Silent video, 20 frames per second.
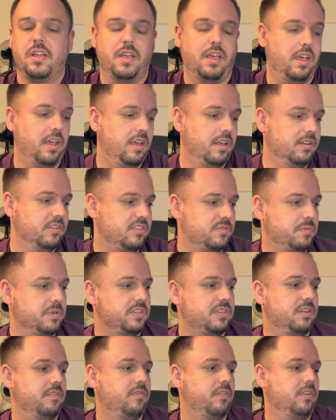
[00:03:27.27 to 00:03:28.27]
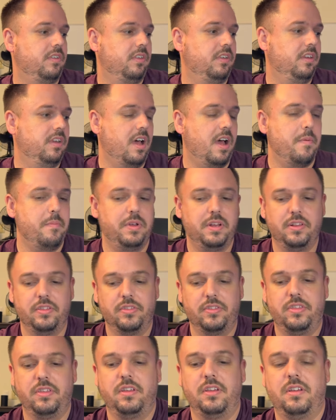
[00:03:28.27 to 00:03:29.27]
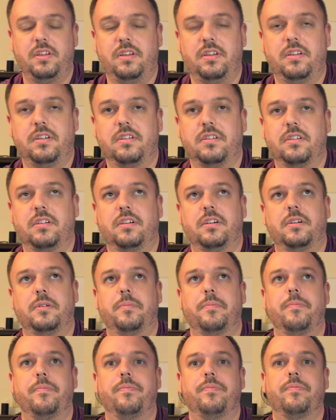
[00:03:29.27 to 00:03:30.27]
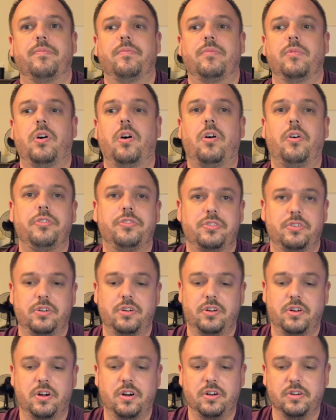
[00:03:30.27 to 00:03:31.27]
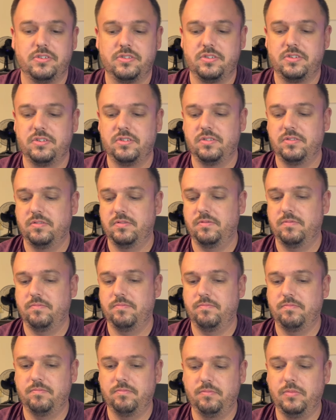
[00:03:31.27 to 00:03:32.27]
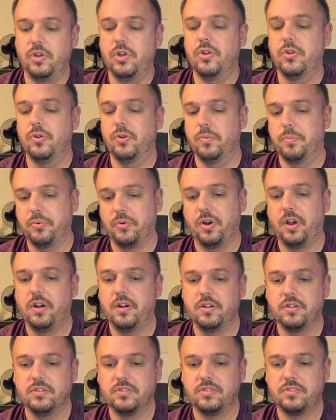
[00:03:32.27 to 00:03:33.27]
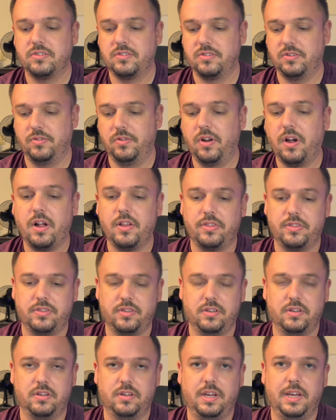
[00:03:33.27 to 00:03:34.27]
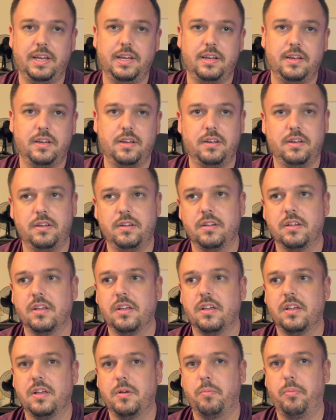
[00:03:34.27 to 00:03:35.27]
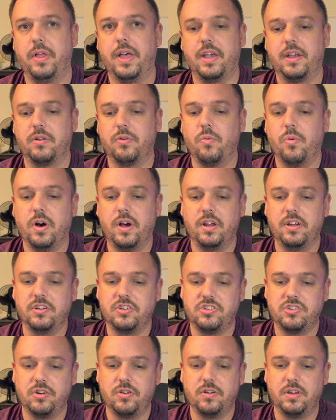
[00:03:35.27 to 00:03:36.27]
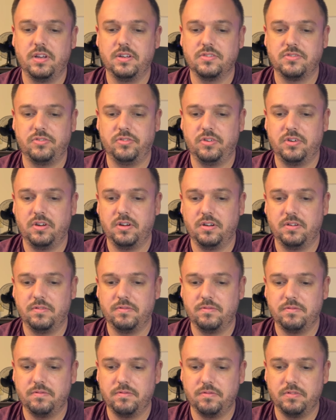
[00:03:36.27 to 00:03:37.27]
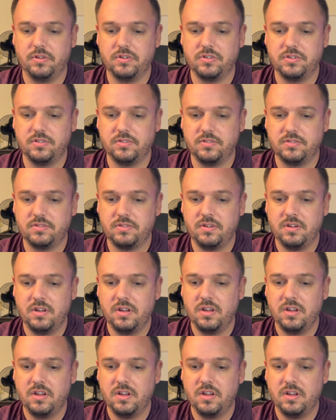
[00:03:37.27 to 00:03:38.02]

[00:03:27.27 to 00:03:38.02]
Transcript: And specifically, I mean the alternate art new Praetors, so not the inky black and white showcase looking versions.